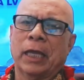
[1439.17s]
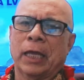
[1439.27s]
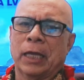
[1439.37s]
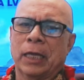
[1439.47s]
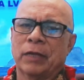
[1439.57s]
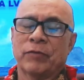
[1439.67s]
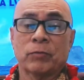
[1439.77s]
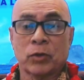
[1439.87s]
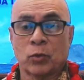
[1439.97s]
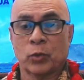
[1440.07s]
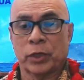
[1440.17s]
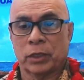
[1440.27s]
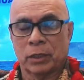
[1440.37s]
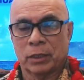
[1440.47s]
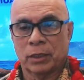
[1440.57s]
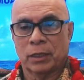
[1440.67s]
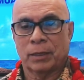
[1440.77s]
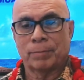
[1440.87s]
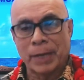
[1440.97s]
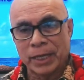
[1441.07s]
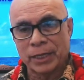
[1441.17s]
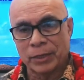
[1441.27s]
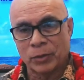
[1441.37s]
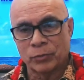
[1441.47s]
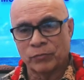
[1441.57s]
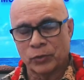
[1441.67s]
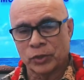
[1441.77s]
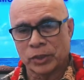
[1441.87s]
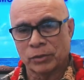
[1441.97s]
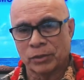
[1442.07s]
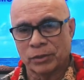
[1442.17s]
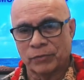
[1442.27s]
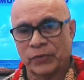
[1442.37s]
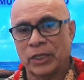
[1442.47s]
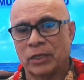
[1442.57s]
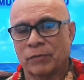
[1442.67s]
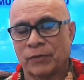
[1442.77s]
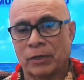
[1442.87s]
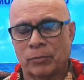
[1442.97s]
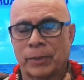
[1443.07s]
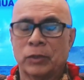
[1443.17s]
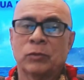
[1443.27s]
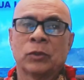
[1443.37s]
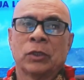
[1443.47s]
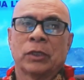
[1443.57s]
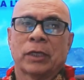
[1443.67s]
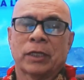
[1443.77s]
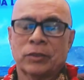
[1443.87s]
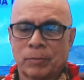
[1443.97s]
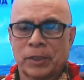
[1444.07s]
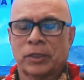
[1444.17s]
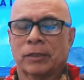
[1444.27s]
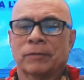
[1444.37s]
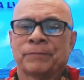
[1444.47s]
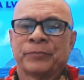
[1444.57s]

and even recorded my own version of the VE of Lalomanu. It's on my channel.